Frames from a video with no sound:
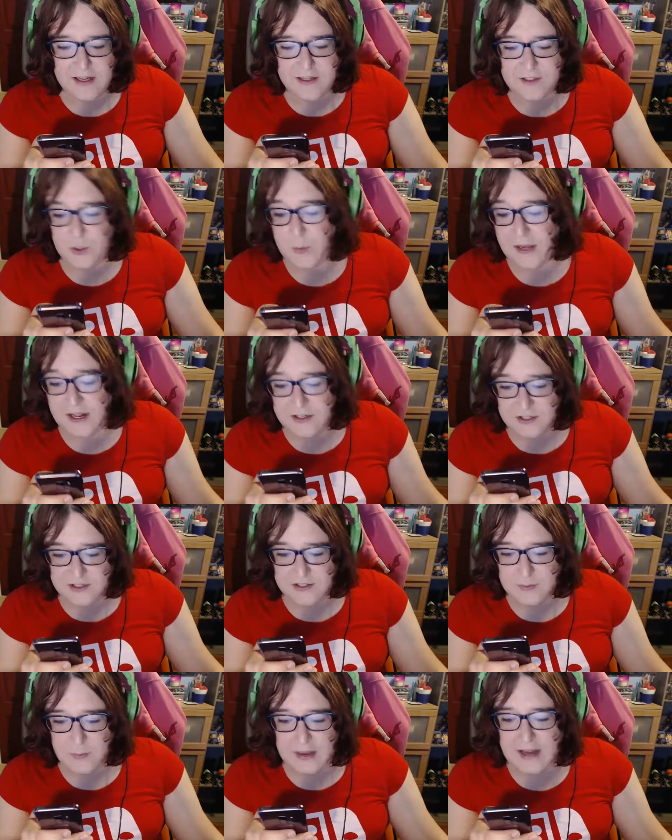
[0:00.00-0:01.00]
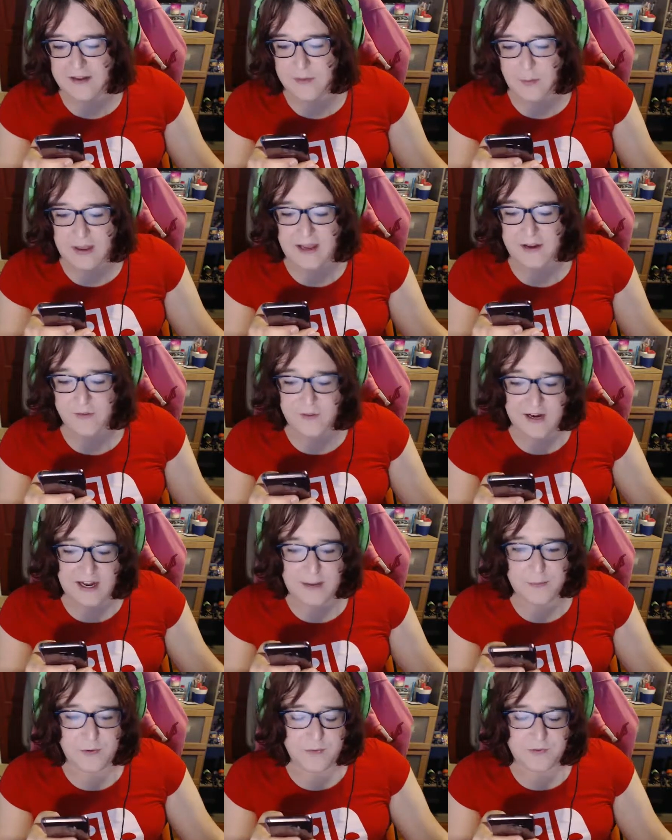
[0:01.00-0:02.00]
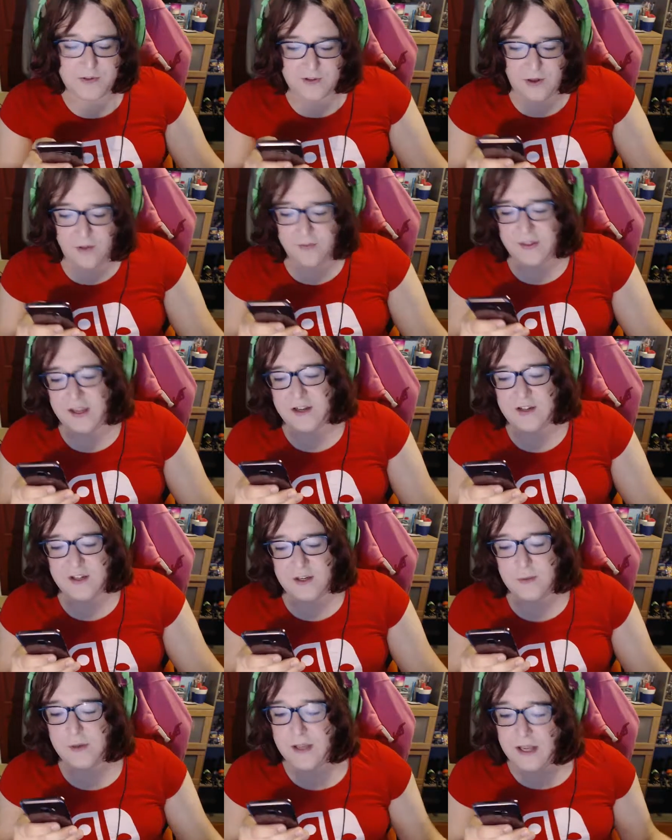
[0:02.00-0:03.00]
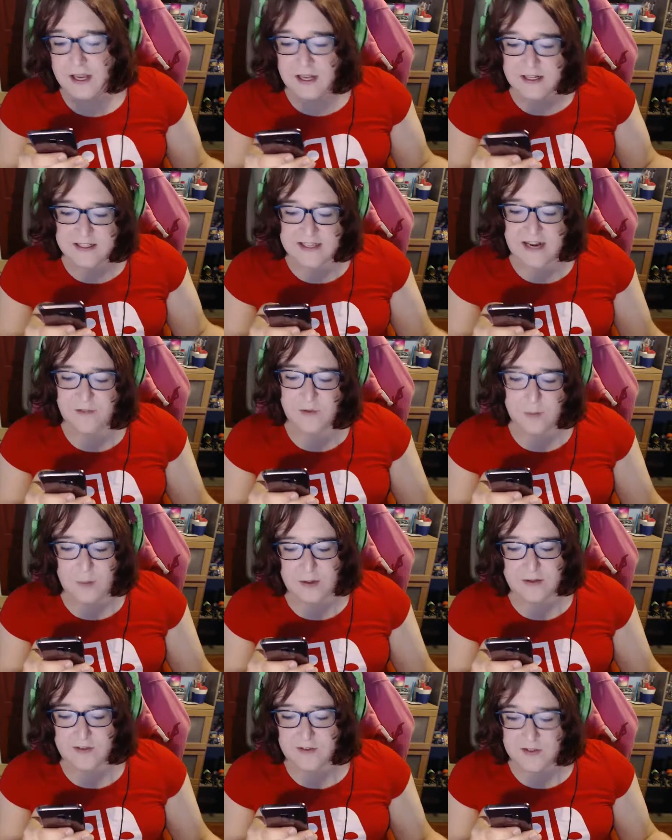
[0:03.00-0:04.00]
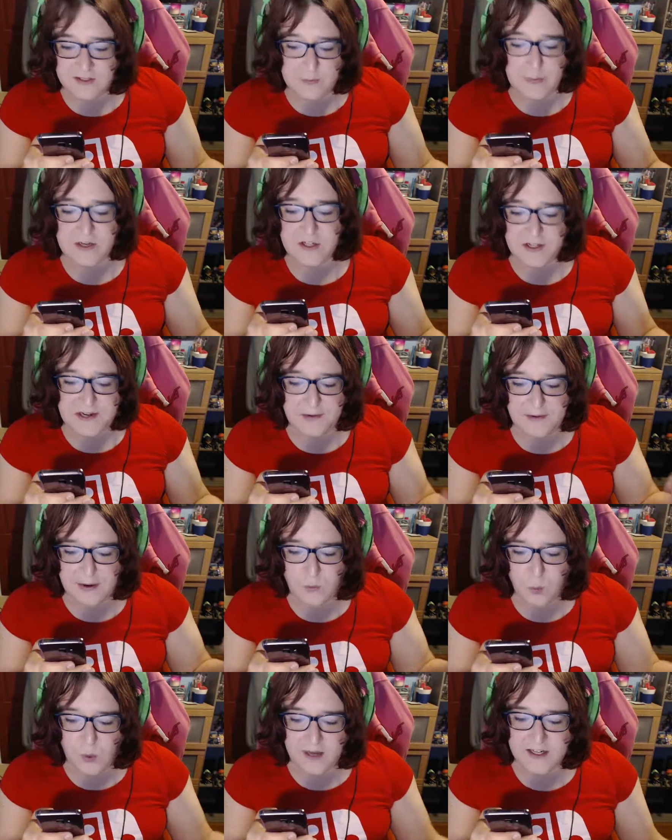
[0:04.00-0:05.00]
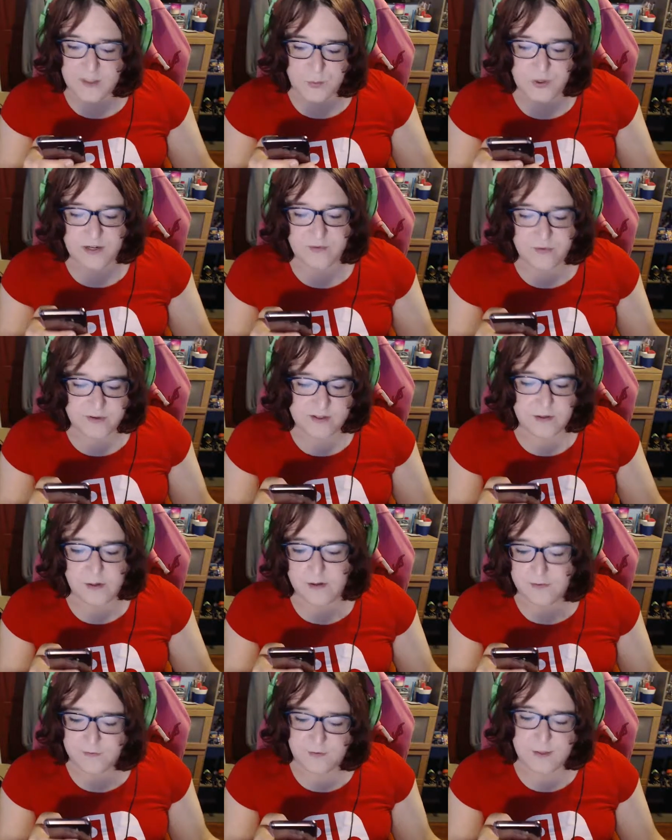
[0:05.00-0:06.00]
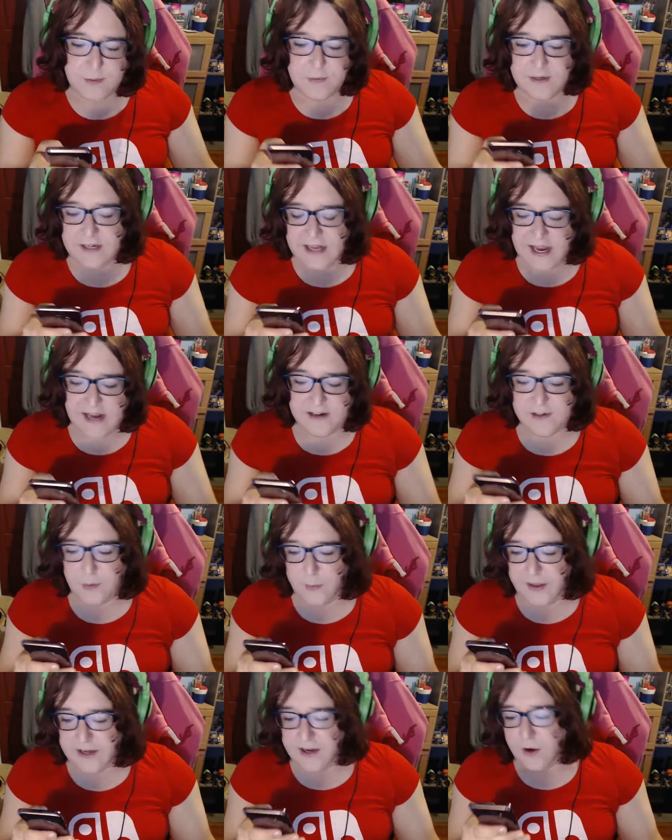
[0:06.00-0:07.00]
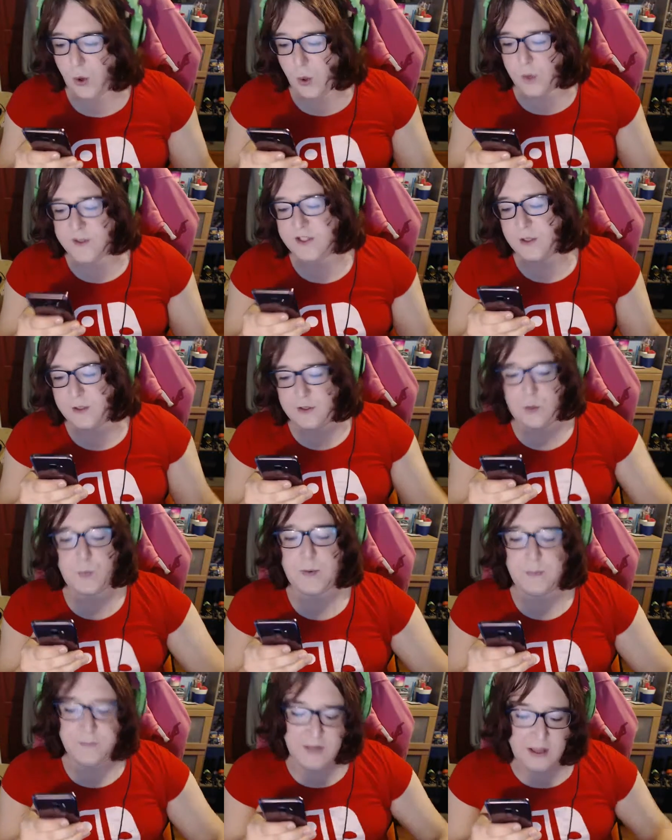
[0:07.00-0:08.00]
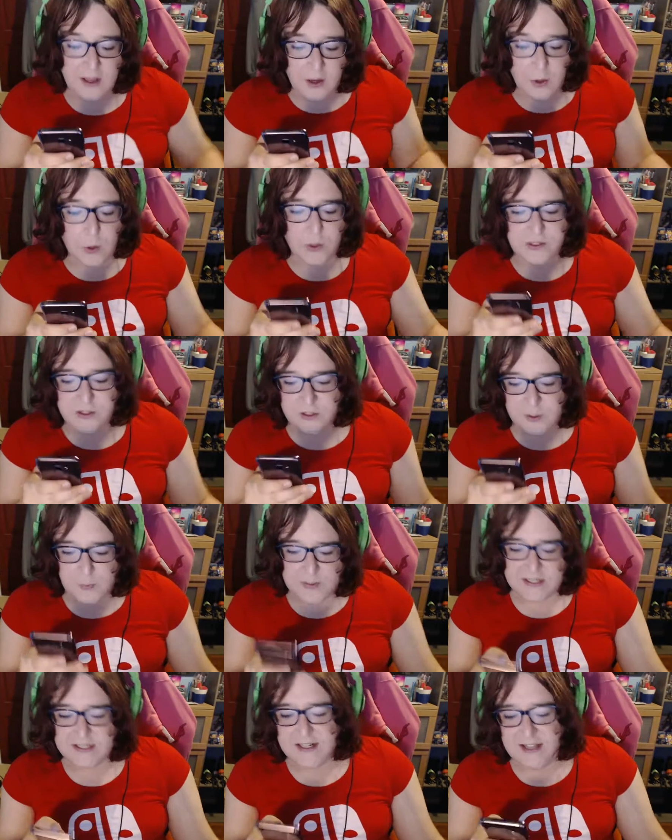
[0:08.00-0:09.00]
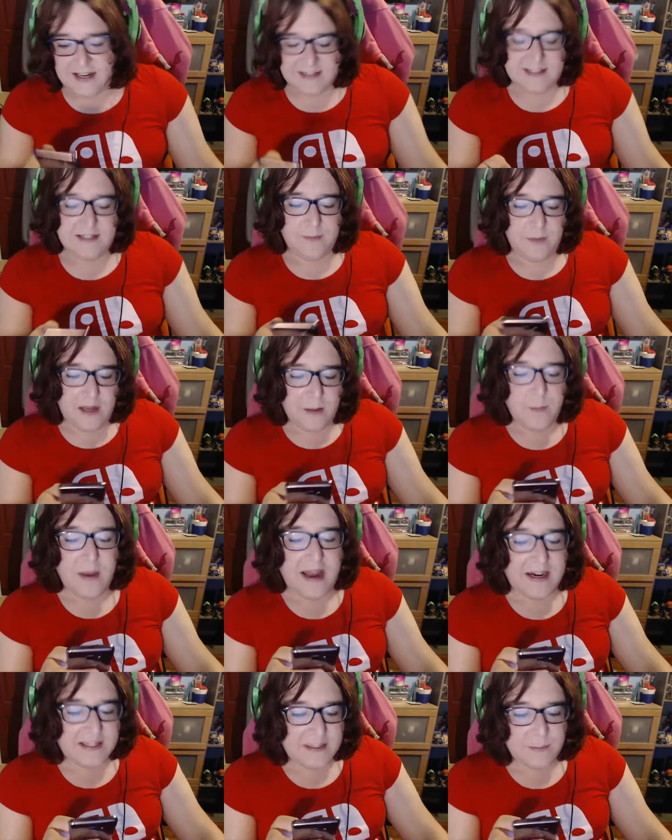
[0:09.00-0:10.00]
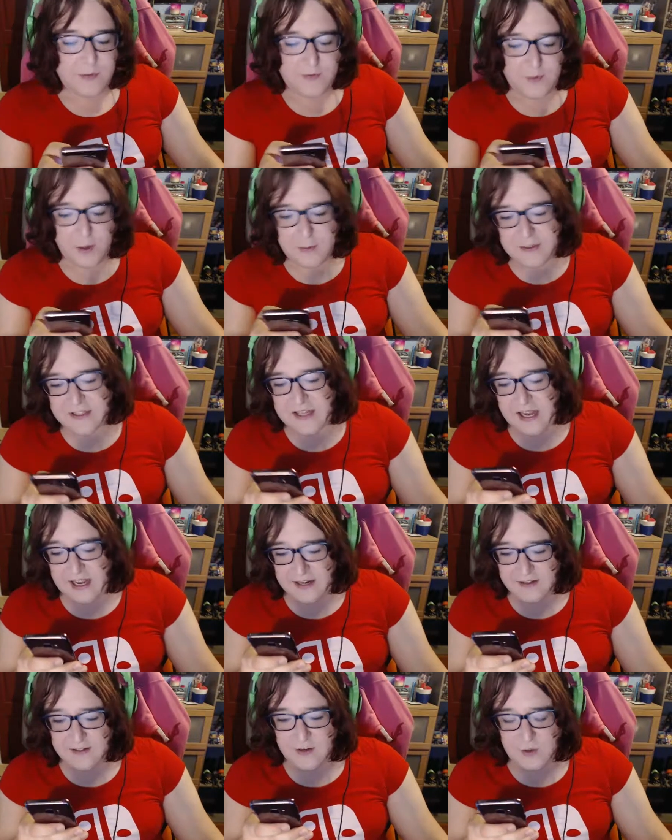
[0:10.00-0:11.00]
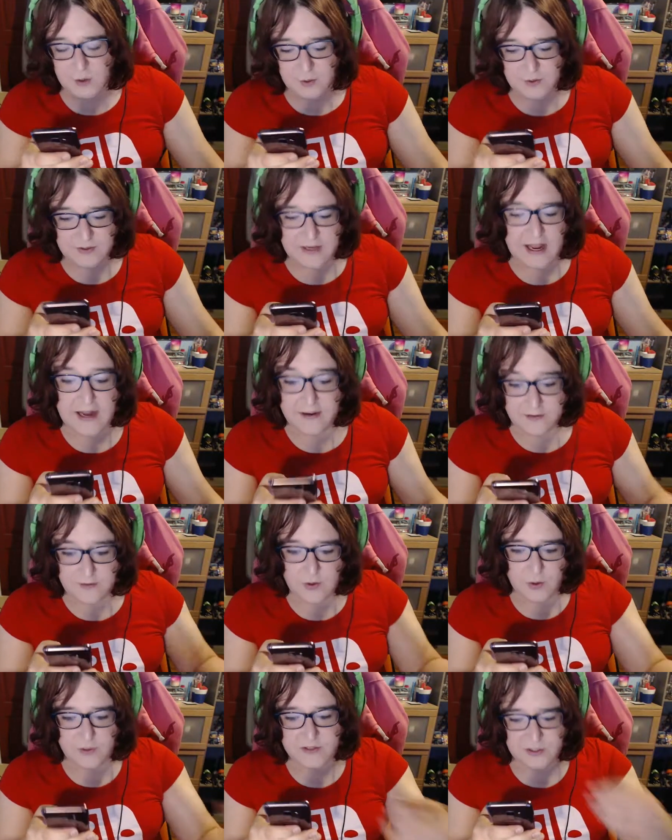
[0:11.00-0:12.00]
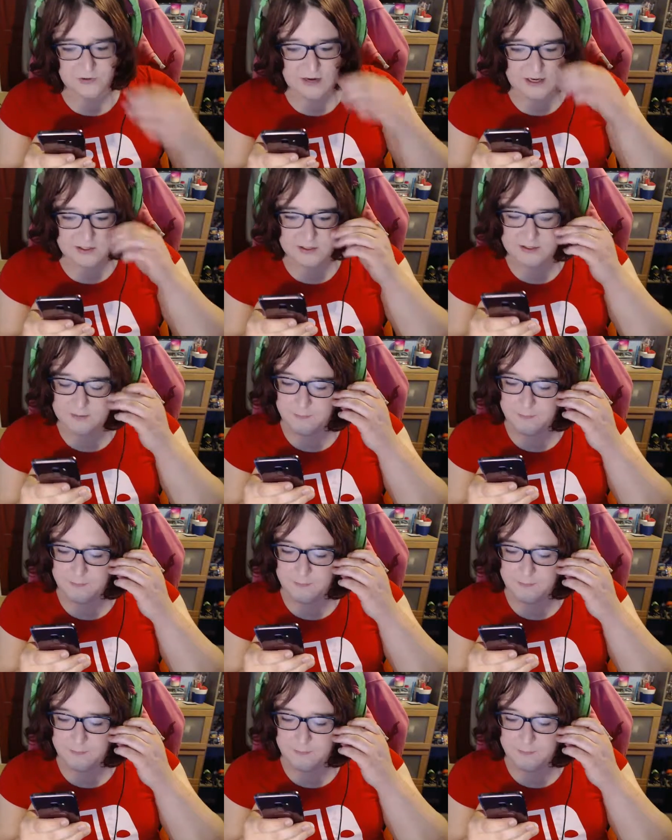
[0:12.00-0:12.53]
2 patches back-to-back have claimed to resolve the issue. Sentry bots, especially around White Springs Resort, frequently end up in an audio loop. Audio loop is still impacting performance and causing crashes.